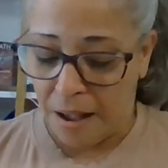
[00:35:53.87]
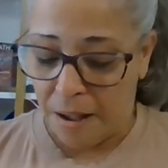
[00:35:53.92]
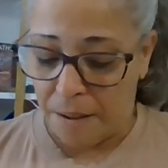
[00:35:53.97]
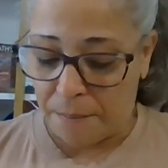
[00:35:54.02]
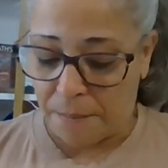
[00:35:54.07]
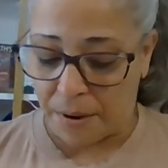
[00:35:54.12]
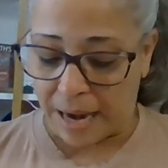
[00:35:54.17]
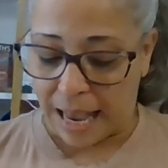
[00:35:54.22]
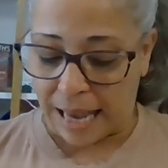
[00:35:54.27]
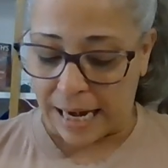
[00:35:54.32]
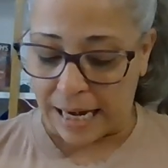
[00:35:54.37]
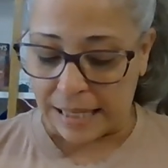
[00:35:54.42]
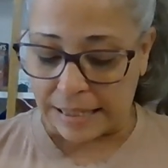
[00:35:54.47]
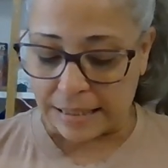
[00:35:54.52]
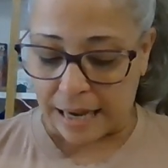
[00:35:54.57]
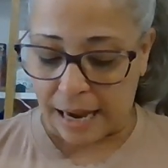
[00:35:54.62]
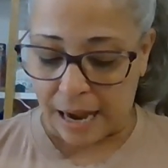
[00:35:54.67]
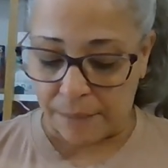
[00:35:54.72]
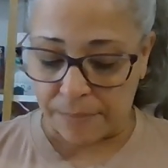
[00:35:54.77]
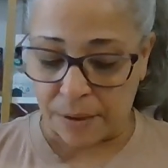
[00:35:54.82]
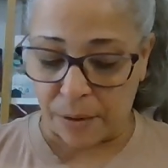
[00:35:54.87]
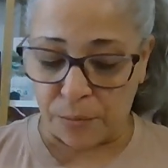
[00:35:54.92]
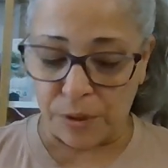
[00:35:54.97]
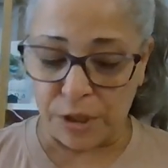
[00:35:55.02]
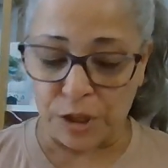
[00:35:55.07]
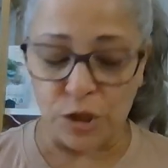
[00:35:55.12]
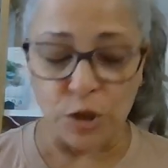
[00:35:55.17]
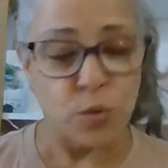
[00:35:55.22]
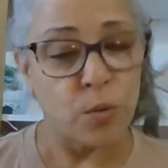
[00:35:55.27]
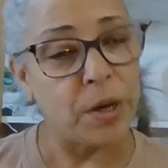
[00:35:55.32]
But anytime that we
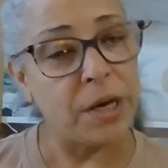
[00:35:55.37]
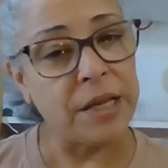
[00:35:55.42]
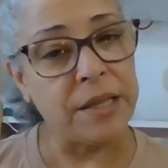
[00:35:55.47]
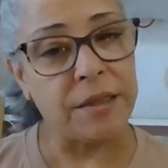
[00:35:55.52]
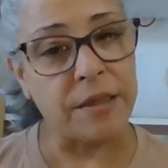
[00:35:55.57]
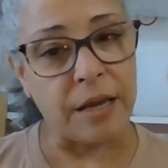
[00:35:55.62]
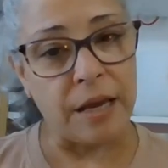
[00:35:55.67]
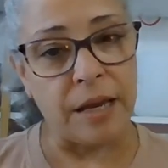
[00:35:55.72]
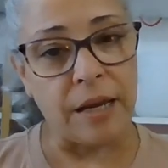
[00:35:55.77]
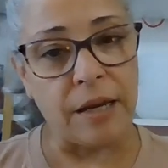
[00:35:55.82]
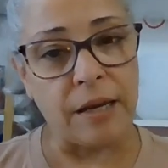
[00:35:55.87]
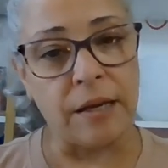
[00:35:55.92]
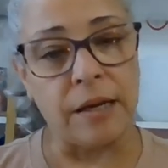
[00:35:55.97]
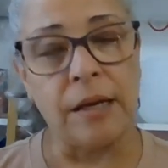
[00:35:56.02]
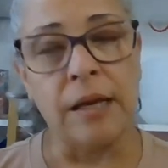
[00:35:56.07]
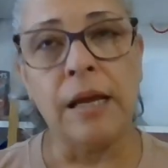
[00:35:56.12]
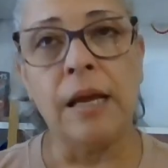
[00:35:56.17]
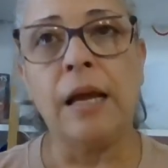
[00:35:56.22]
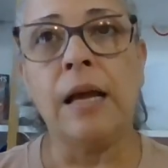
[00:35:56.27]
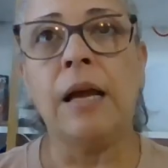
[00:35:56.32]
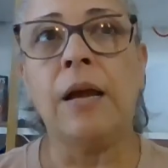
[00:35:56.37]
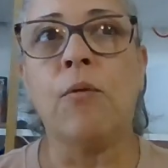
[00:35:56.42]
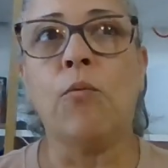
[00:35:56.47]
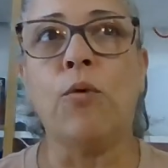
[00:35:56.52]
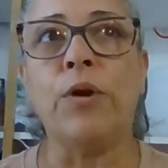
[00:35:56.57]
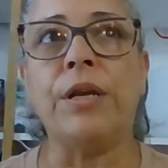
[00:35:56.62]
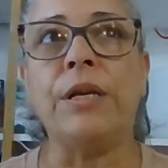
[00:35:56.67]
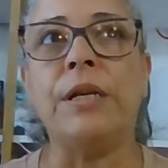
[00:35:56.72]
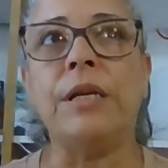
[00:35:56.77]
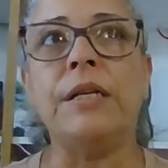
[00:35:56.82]
do anything,
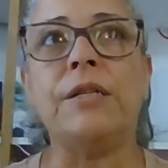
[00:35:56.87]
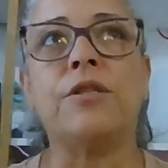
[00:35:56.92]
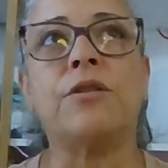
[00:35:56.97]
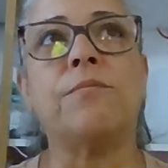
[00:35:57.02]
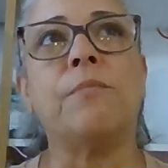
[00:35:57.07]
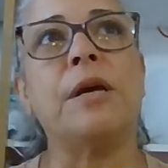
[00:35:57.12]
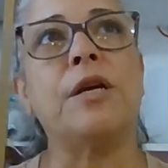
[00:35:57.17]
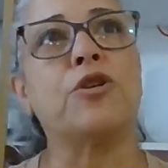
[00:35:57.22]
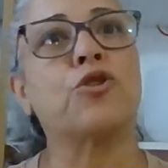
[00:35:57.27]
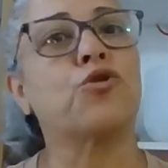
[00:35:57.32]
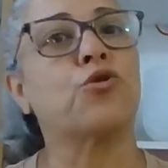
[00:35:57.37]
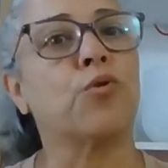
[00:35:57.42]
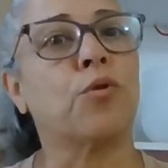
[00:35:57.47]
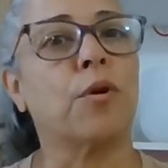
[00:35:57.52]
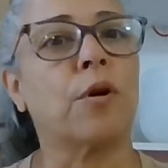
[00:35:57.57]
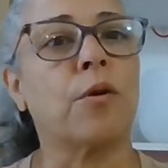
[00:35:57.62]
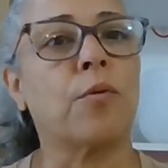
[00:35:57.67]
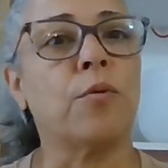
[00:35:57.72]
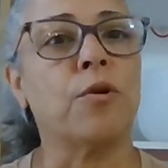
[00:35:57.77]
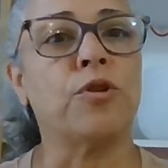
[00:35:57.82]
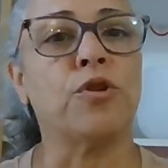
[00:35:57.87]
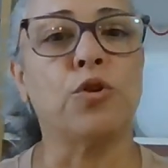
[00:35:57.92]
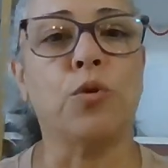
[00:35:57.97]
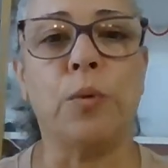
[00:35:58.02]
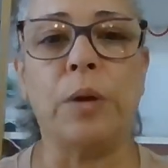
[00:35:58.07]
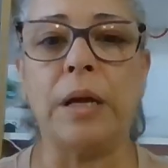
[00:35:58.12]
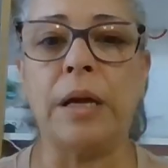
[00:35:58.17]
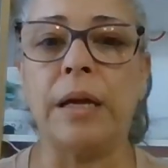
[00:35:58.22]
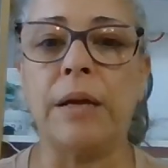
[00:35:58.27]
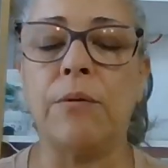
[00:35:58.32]
we need to make sure we're
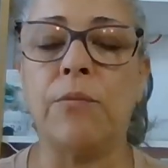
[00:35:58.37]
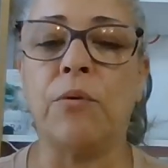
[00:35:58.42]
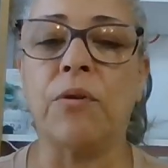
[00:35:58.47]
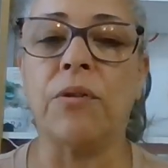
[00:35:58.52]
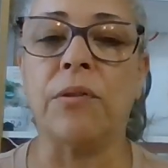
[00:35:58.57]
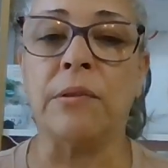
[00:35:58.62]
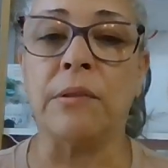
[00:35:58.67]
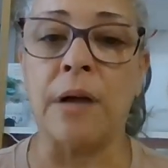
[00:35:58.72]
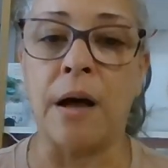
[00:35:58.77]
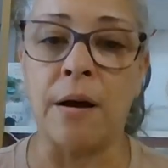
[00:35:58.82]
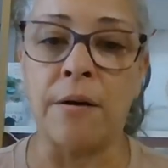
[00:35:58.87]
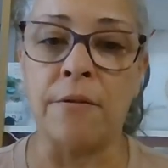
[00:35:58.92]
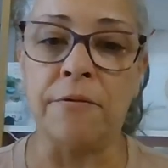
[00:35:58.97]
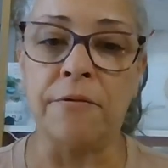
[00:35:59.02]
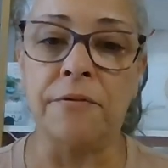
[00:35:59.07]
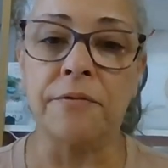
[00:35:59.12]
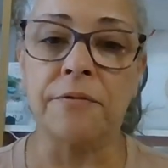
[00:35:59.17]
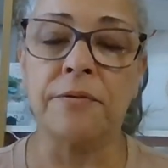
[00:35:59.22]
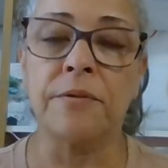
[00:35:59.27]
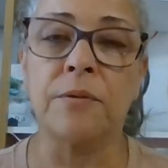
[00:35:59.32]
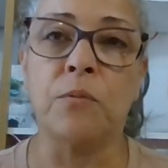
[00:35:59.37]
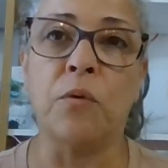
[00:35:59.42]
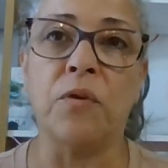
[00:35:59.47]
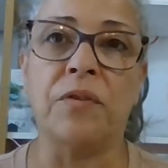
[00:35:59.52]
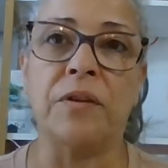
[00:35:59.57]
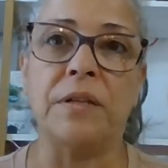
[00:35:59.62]
doing it with love, with